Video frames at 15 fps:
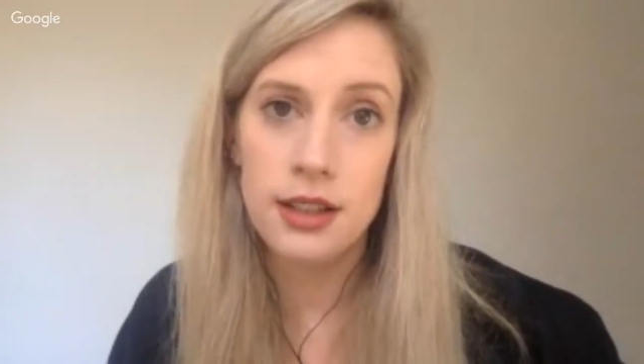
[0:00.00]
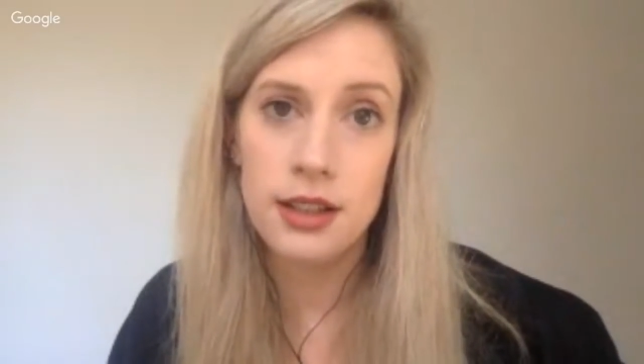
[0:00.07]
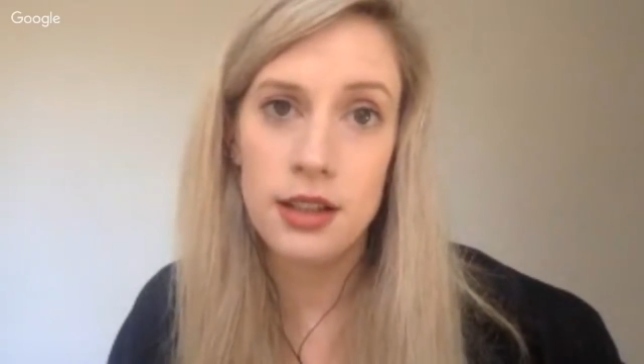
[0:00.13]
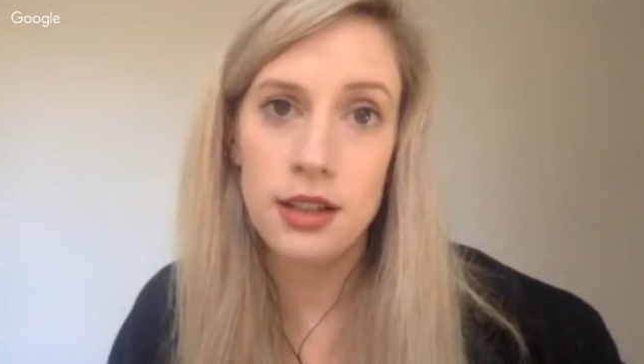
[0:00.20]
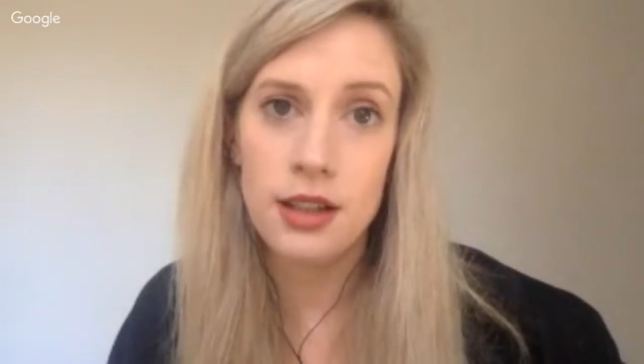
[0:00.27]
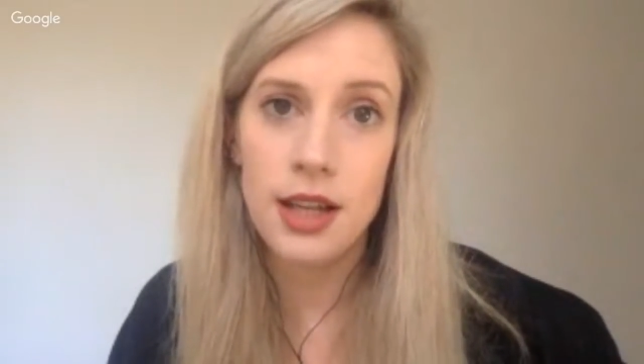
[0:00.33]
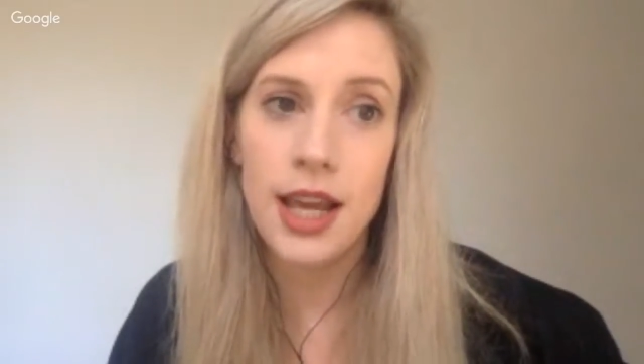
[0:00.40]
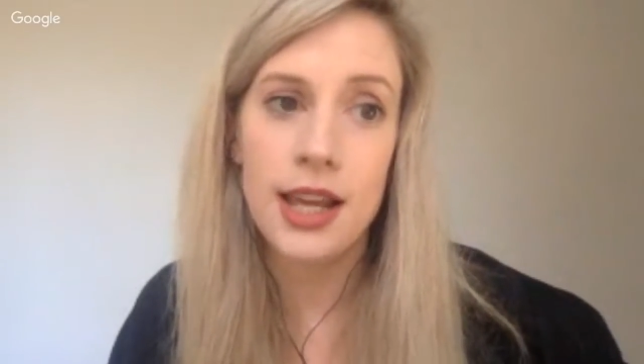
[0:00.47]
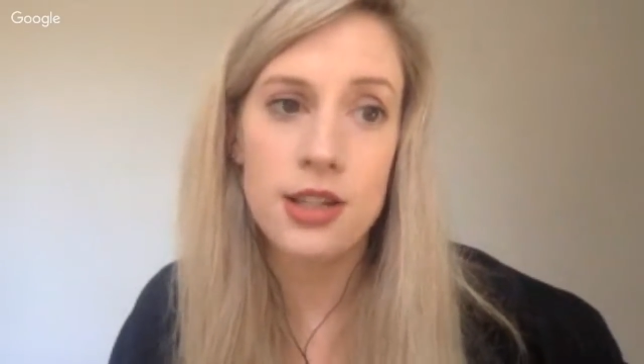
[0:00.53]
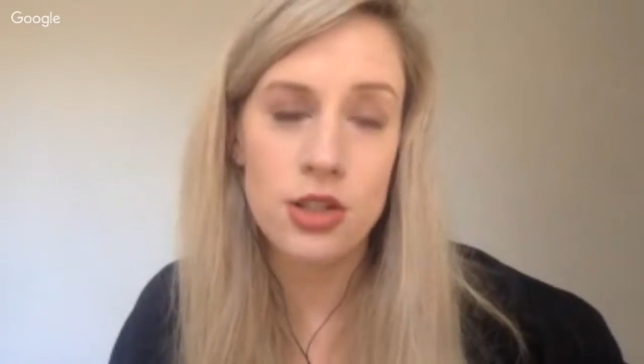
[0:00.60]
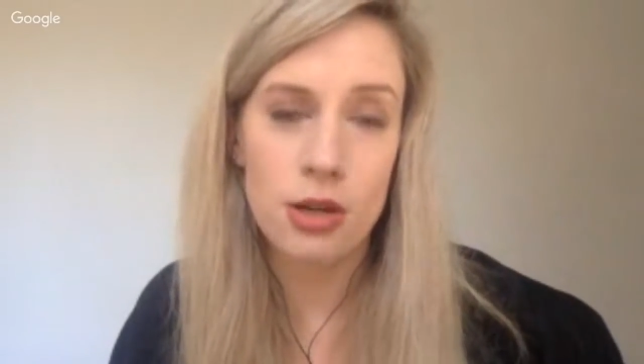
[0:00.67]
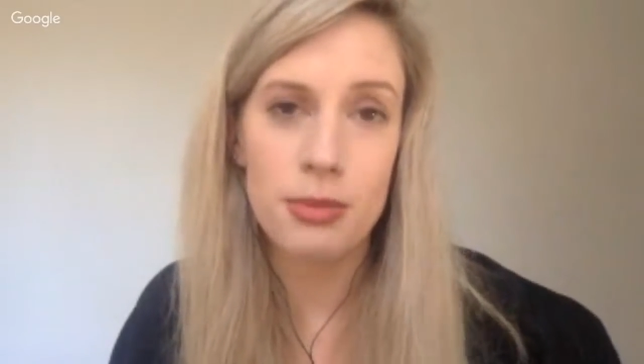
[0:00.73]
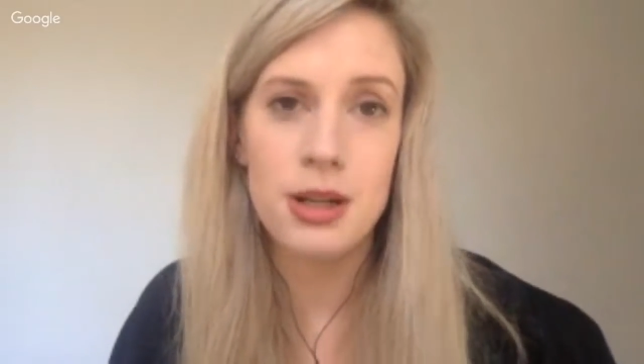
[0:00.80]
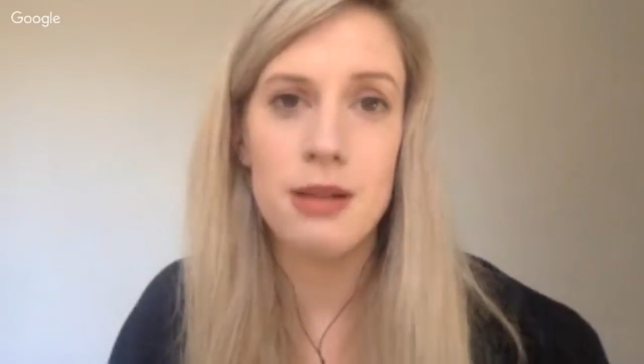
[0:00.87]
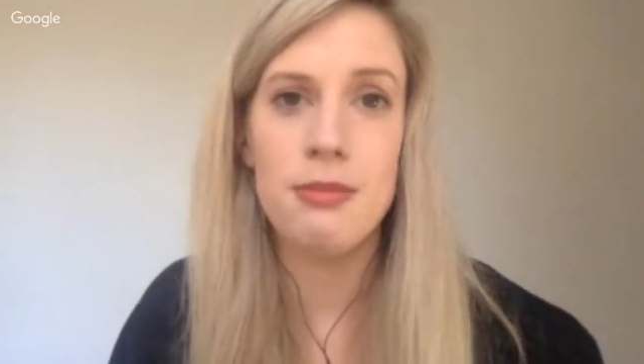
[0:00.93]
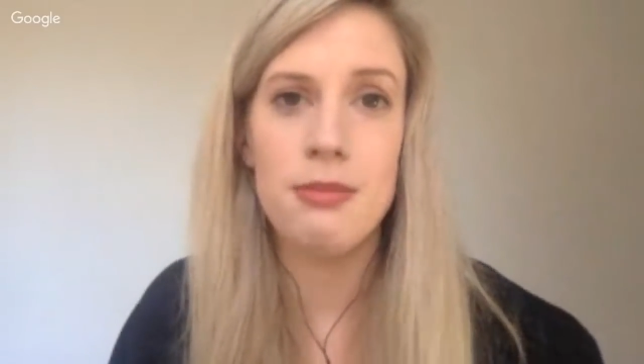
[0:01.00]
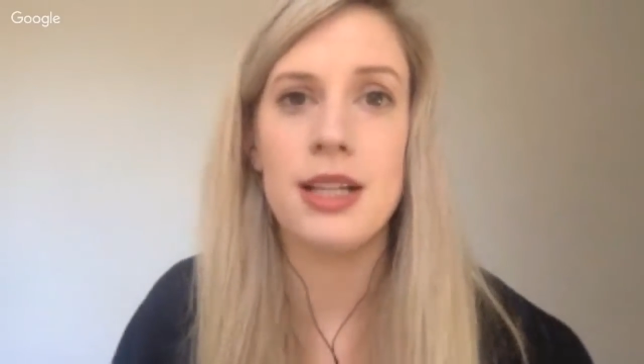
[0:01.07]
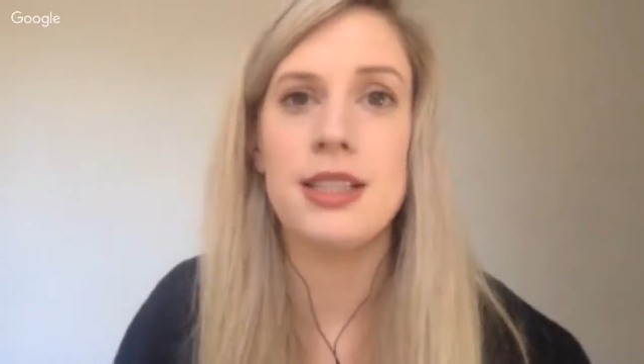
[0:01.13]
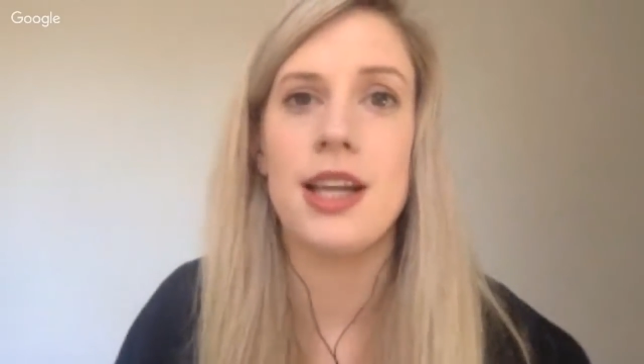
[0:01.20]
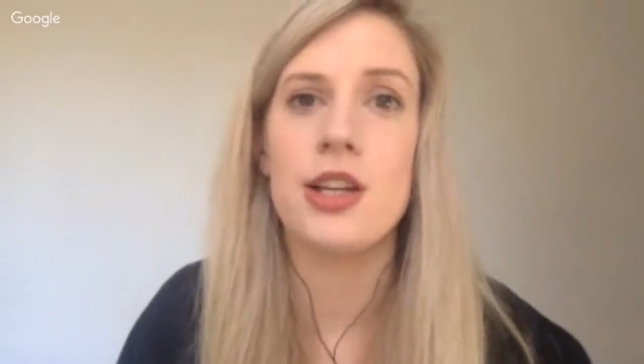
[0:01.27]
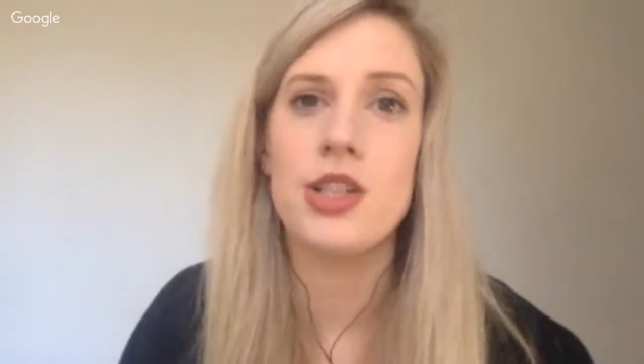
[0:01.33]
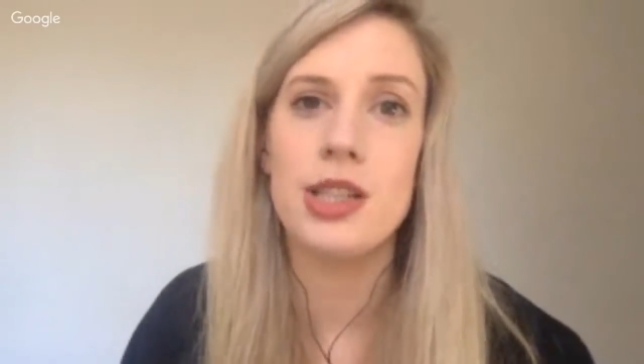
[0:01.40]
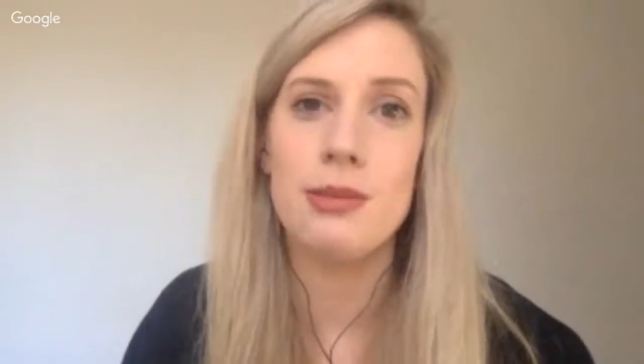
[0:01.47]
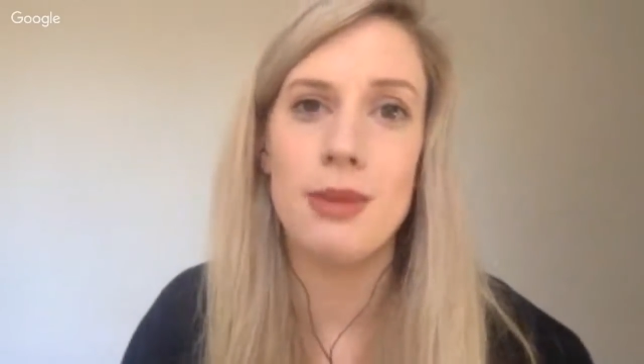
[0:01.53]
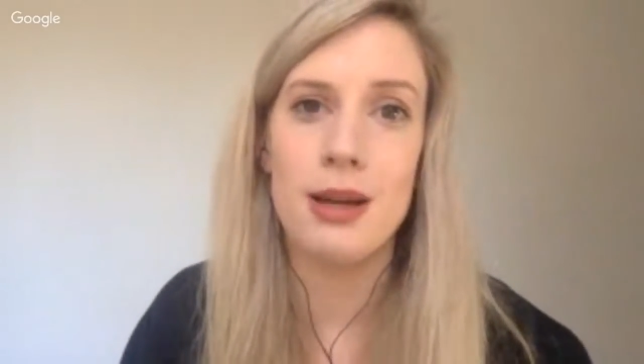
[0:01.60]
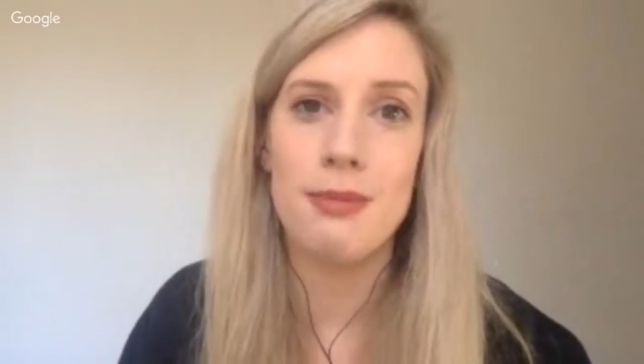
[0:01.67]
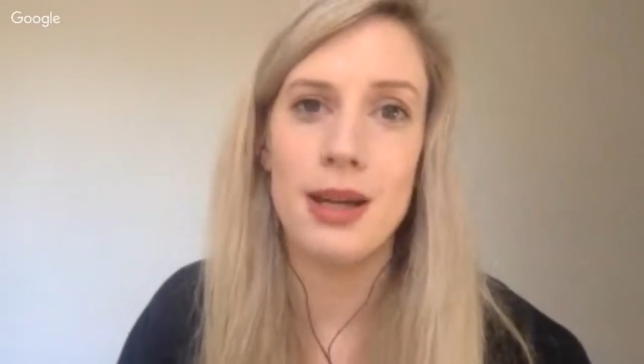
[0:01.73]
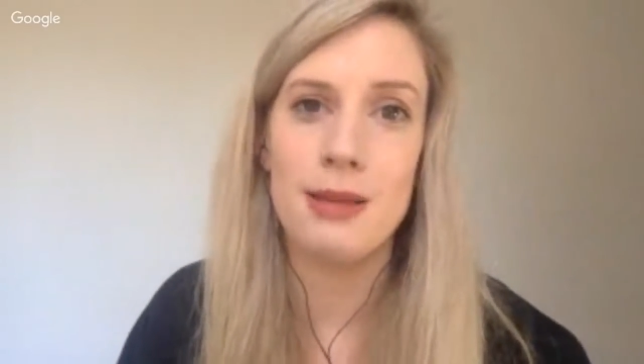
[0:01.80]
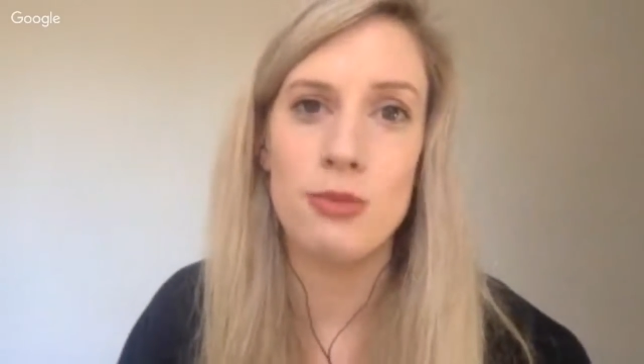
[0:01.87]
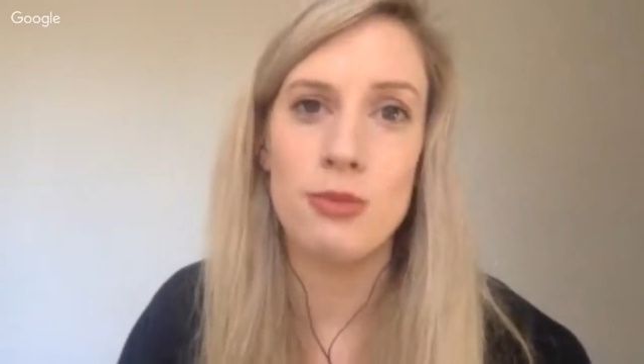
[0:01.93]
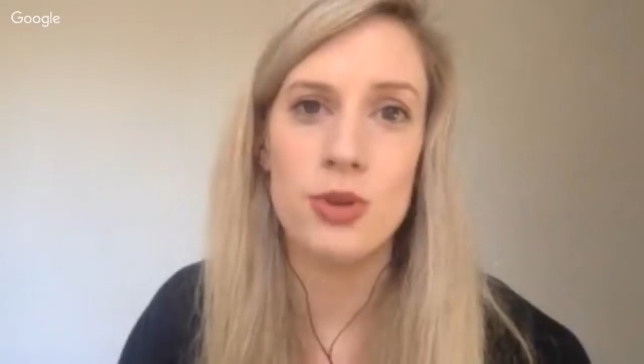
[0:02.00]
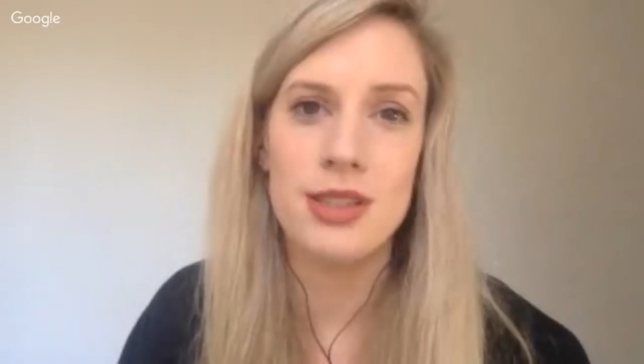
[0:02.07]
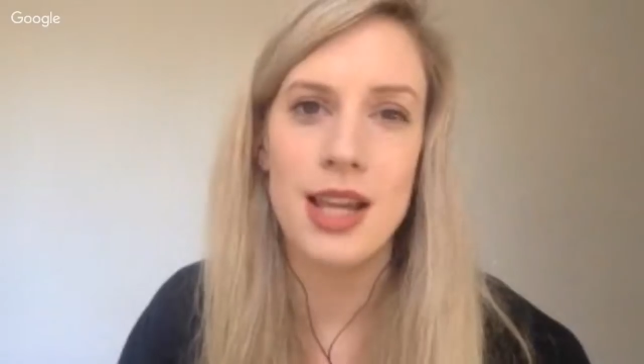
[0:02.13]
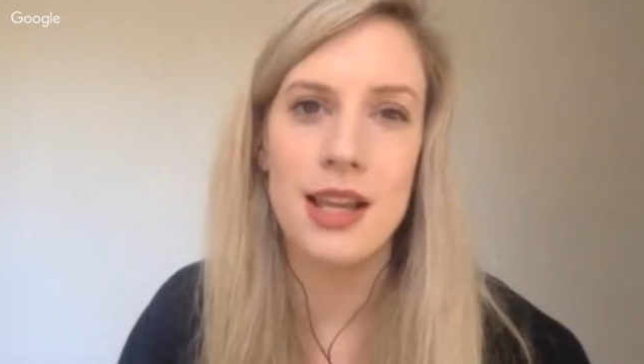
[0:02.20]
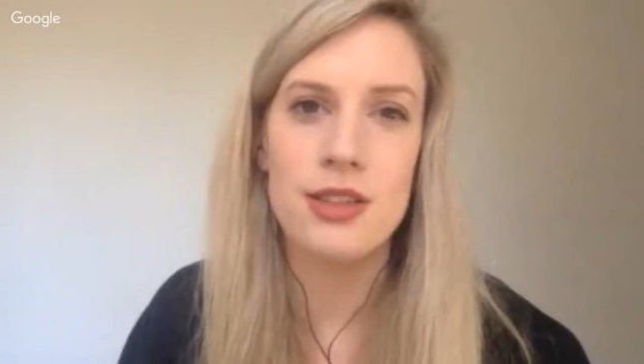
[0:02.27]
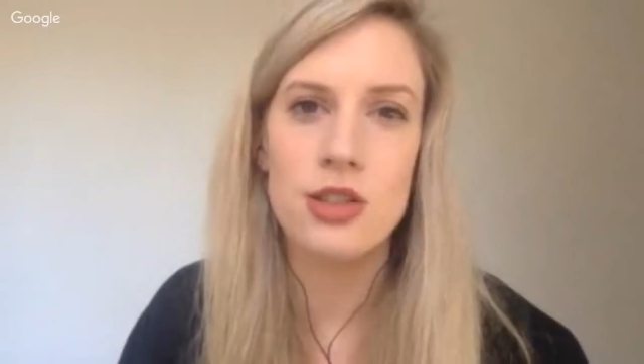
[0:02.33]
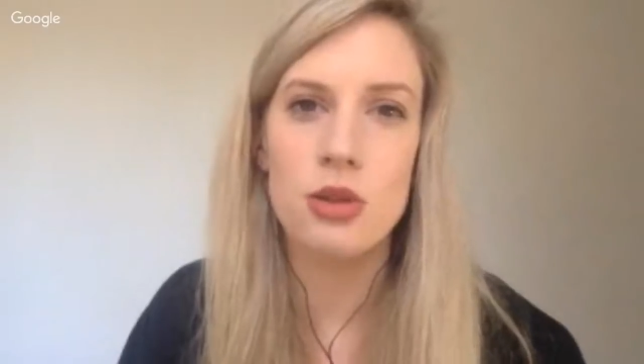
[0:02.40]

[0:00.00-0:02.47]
head dominant mix actually might make more sense.